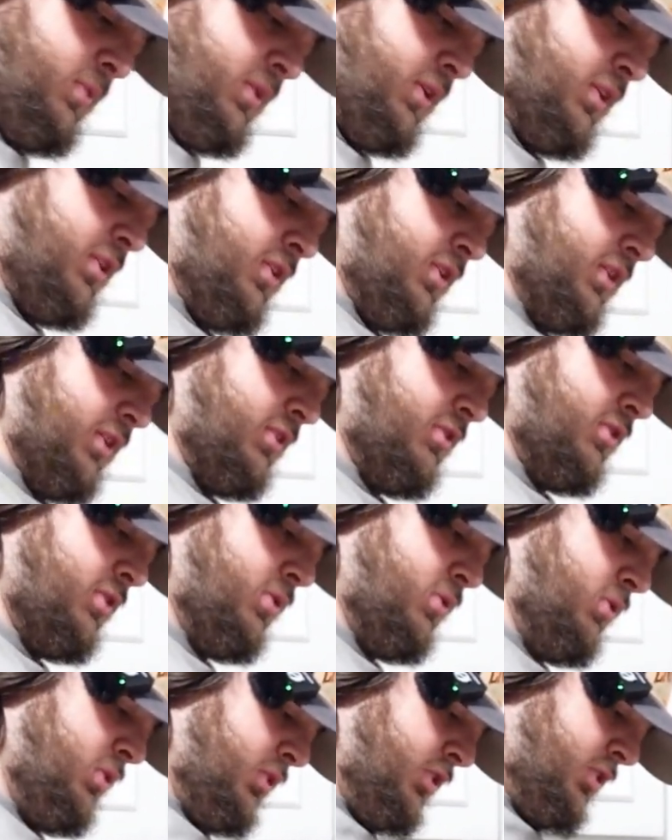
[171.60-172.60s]
want to cook it
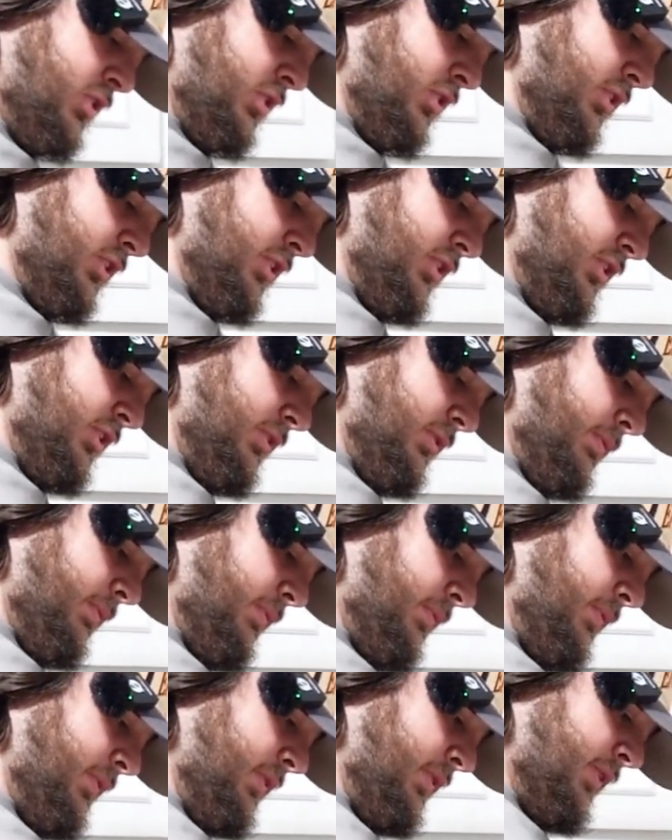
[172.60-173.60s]
too long on the
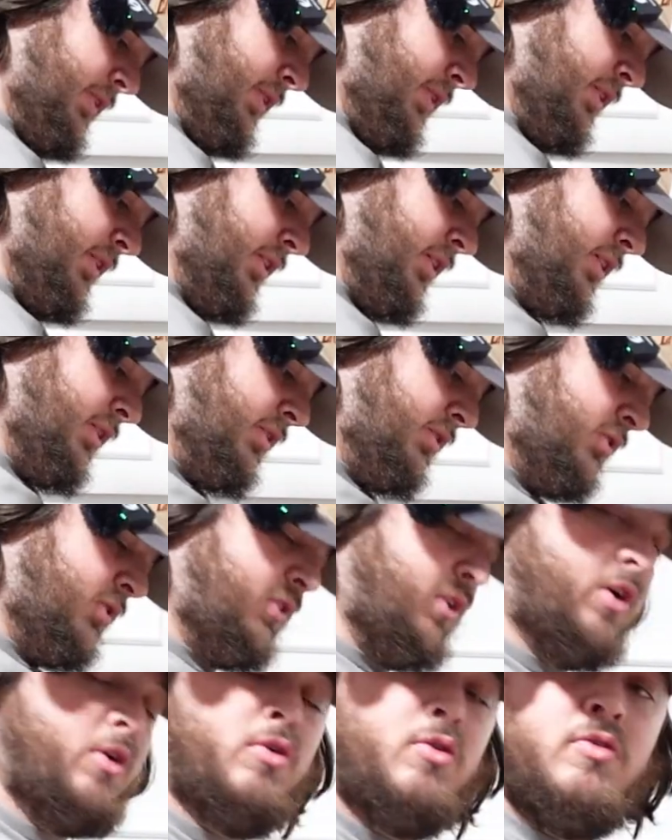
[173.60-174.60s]

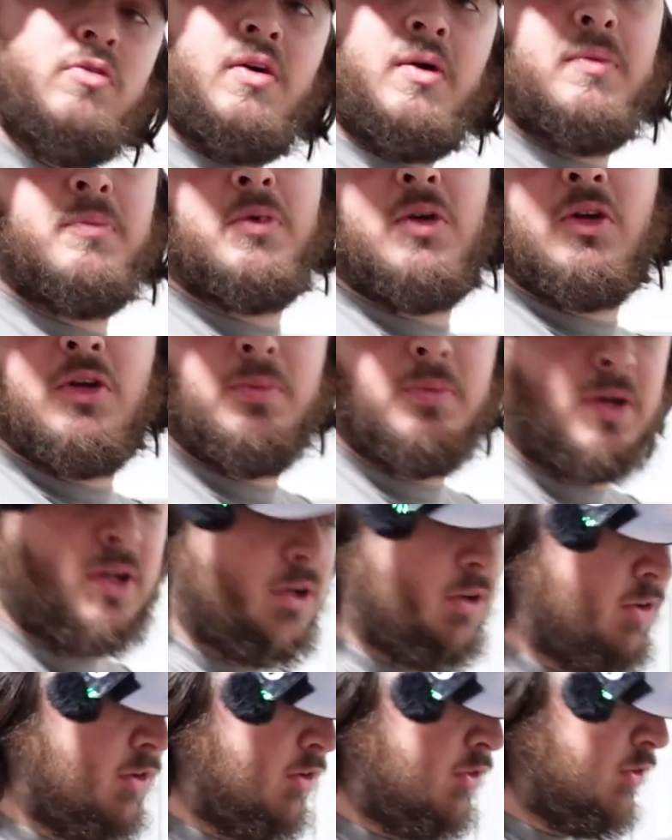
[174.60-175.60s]
stove. I'm cooking mine
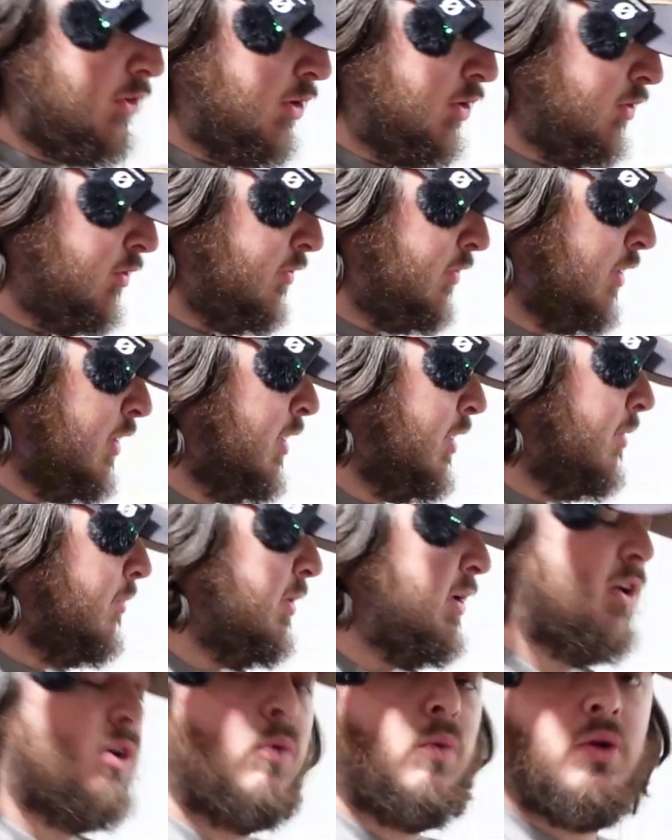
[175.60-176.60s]
on the stove,
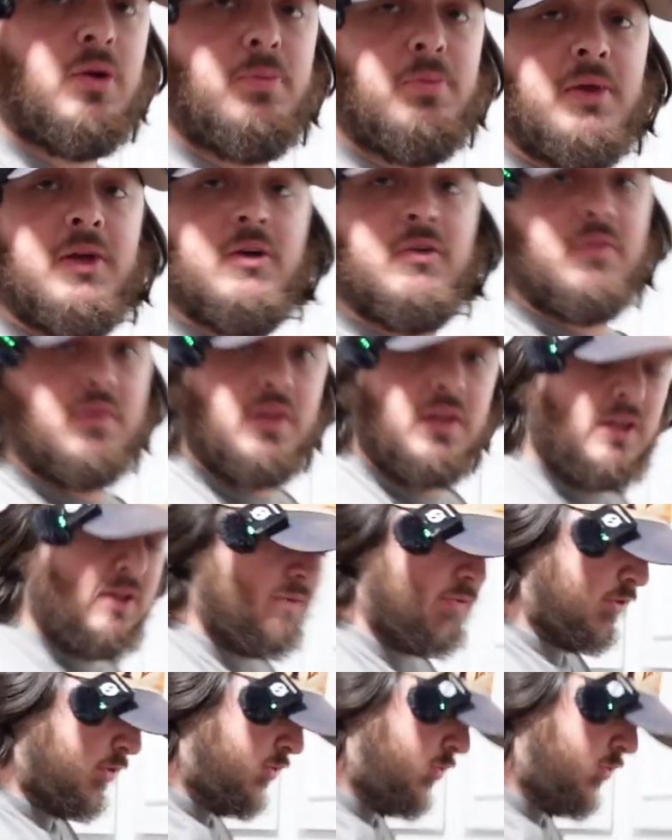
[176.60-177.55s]
but you don't want to be overheat for